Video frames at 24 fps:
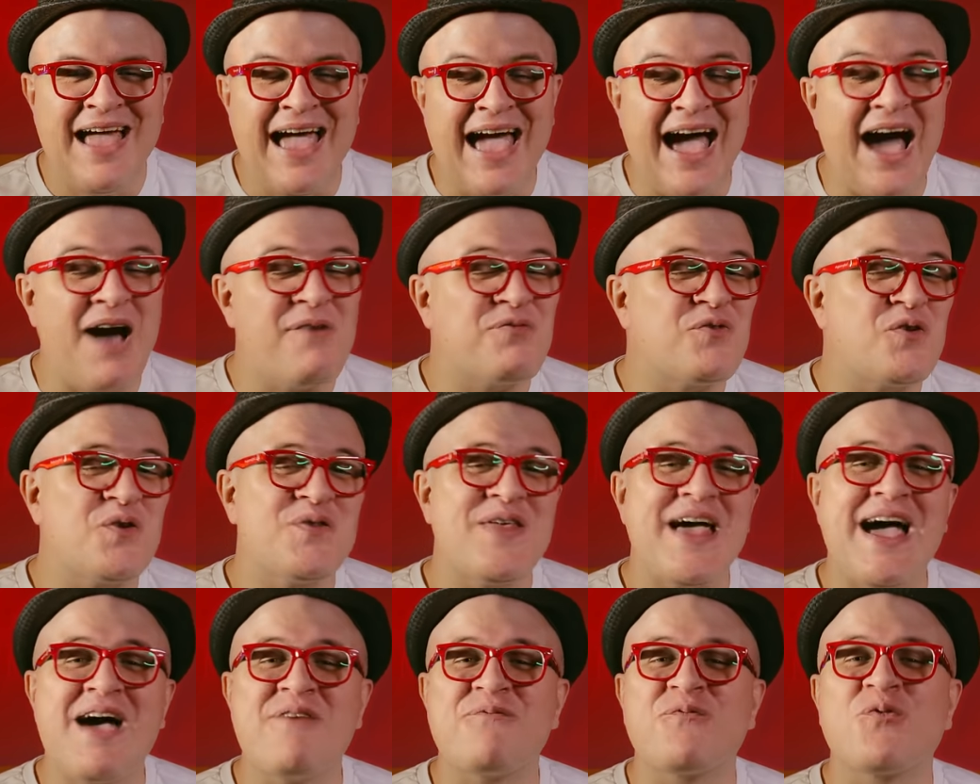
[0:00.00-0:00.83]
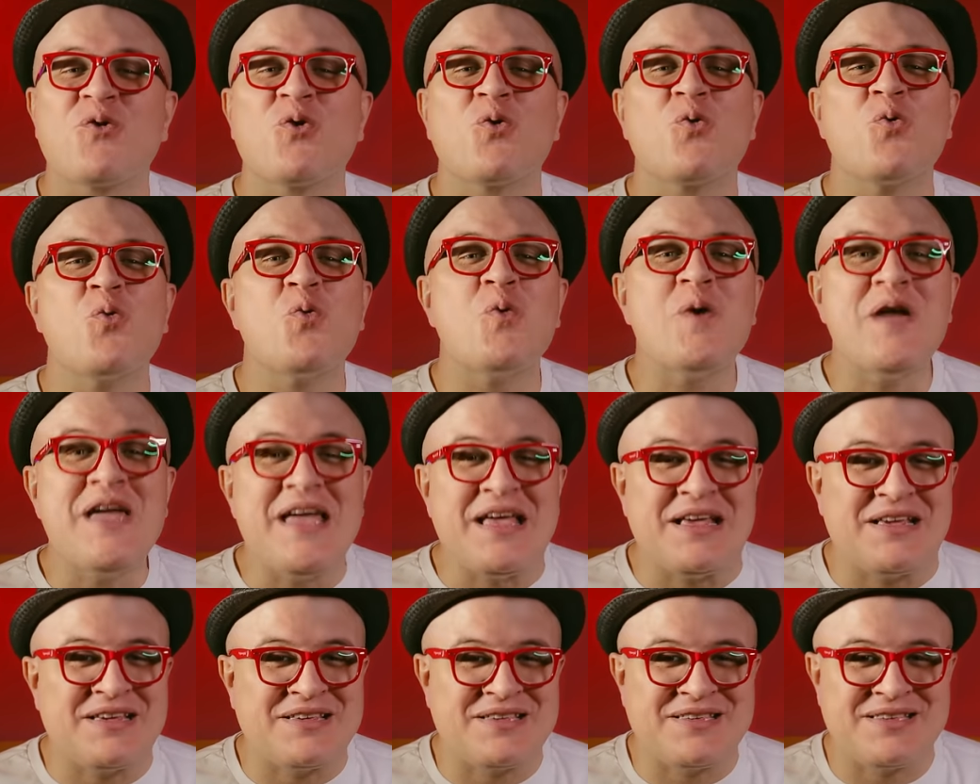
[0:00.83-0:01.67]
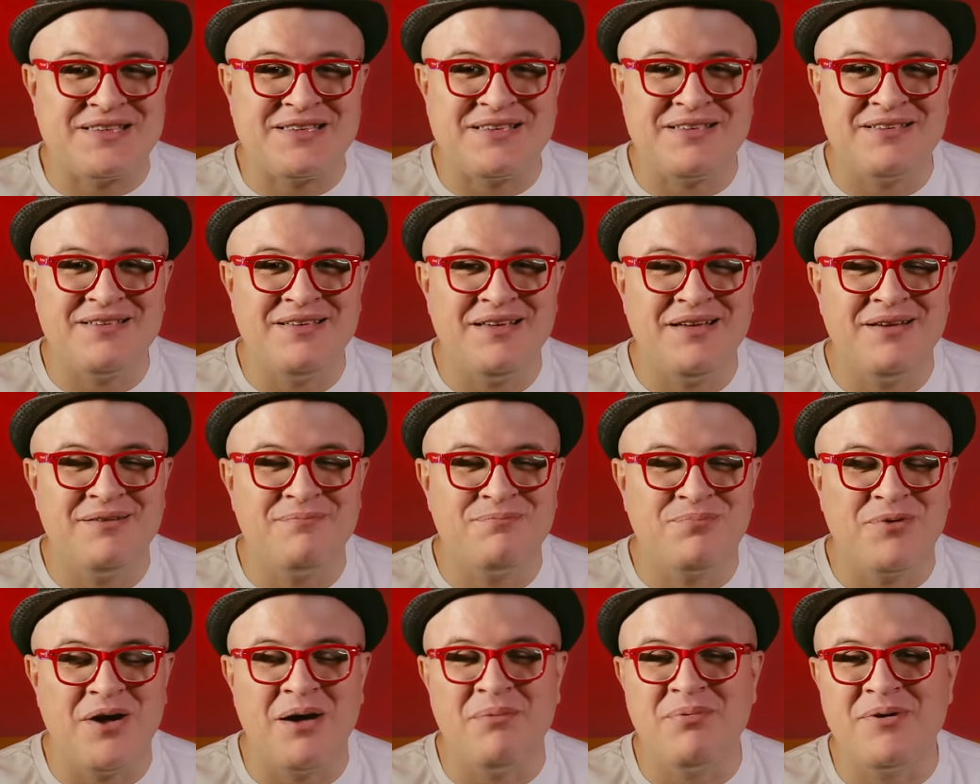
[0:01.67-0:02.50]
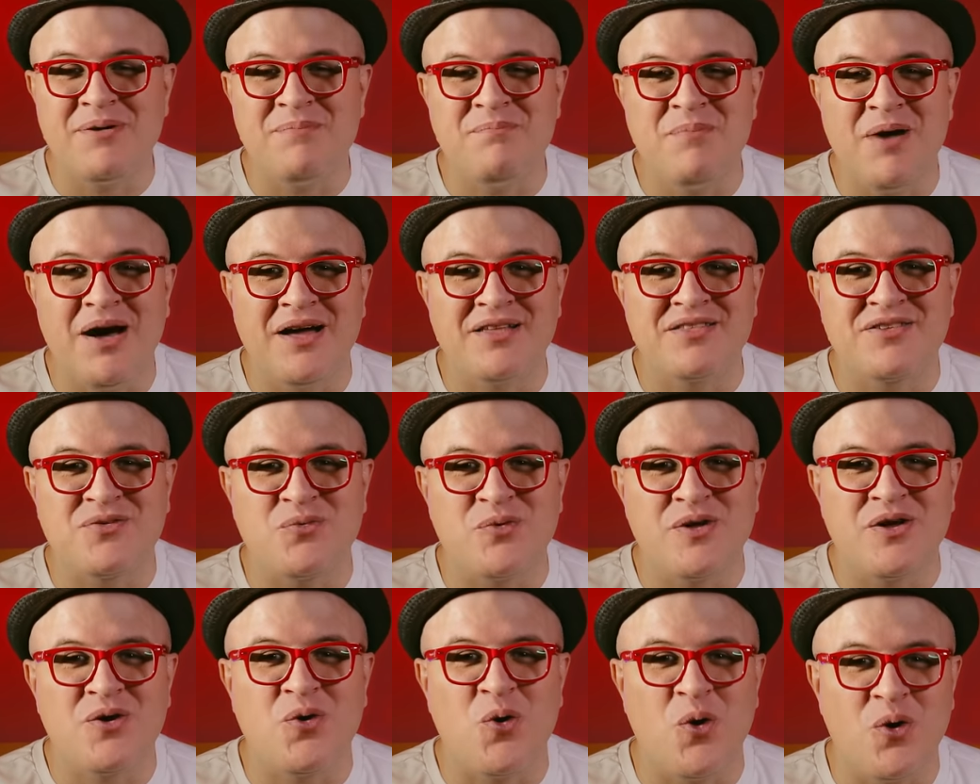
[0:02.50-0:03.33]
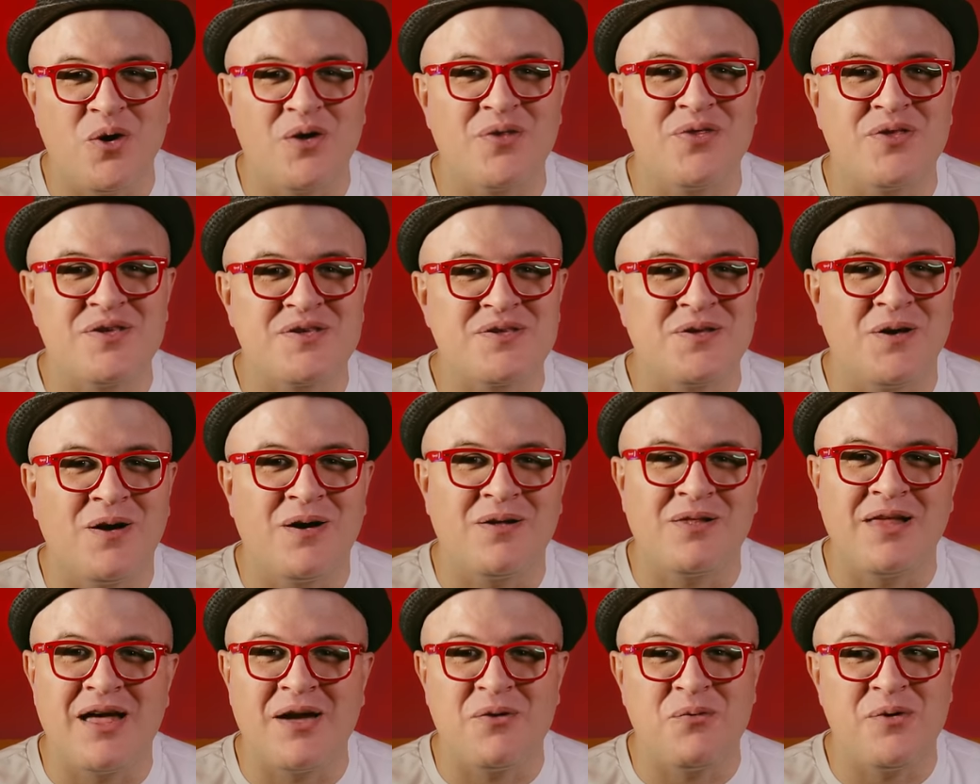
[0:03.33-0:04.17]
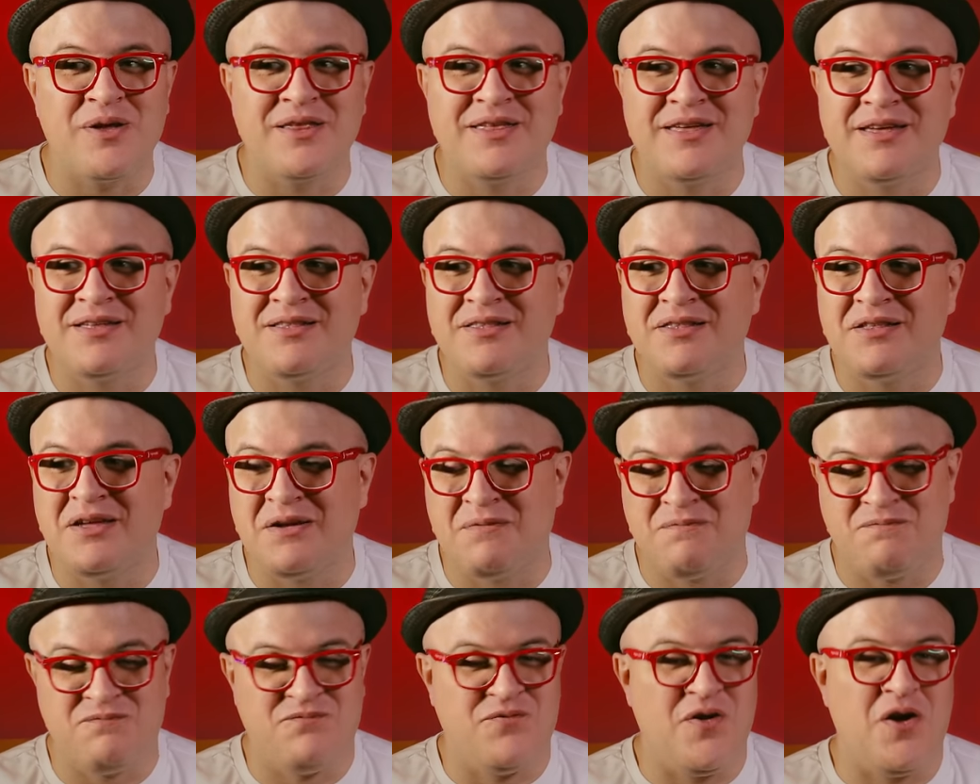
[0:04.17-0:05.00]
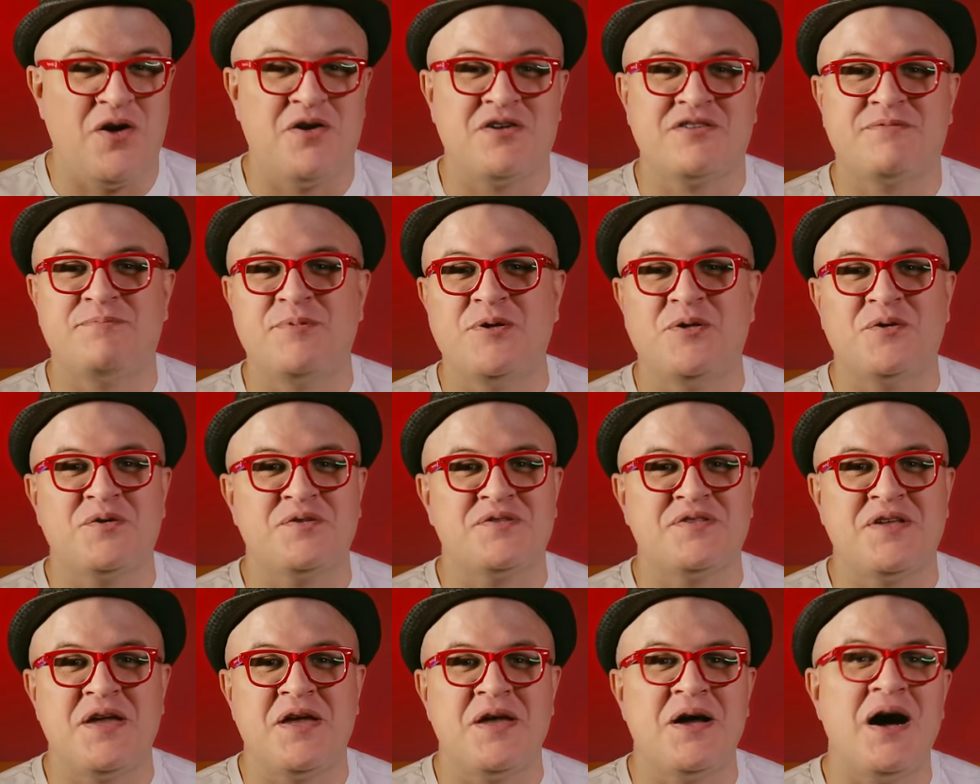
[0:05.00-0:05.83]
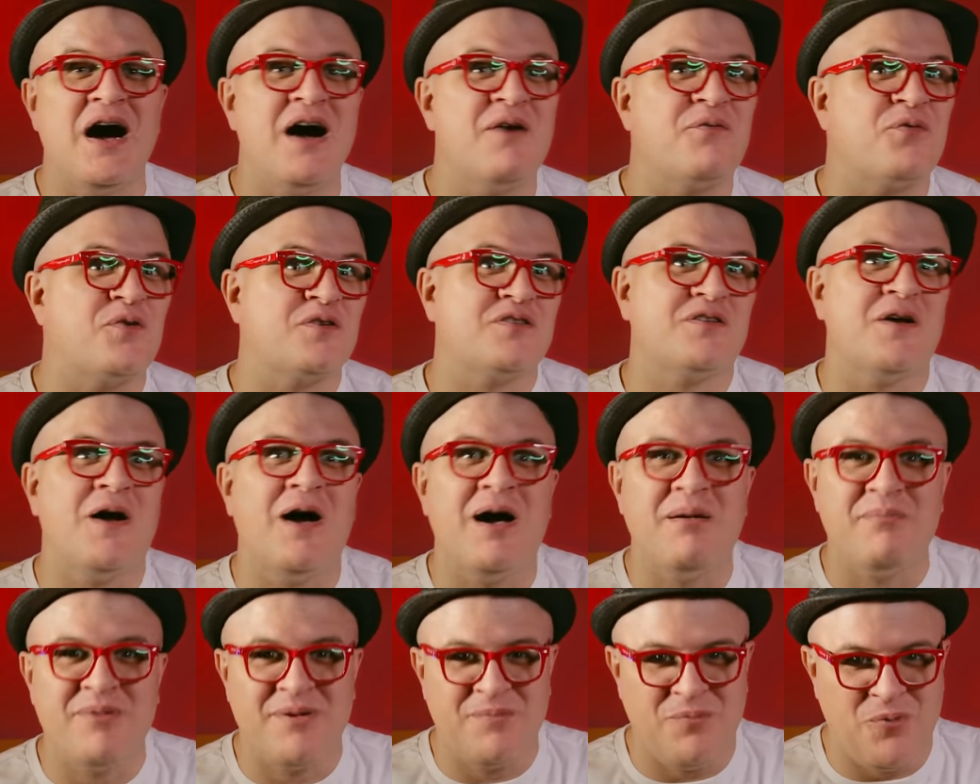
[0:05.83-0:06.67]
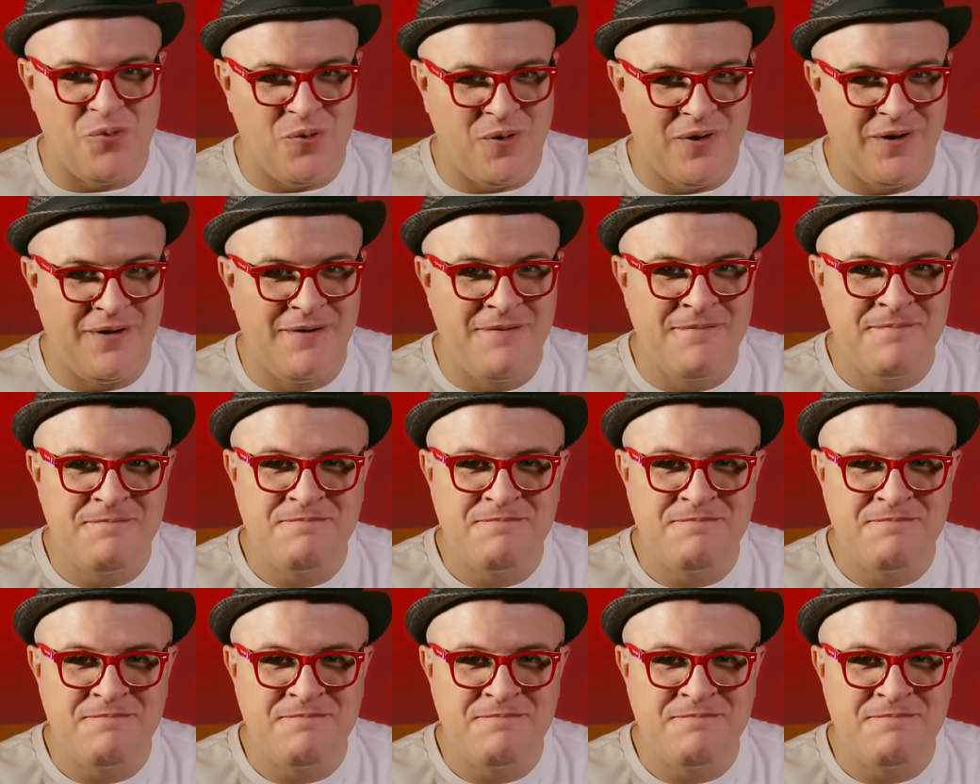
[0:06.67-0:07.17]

After that, for weeks and probably months, we quoted the song like we did like Ferris Bueller's Day Off or Tommy Boy.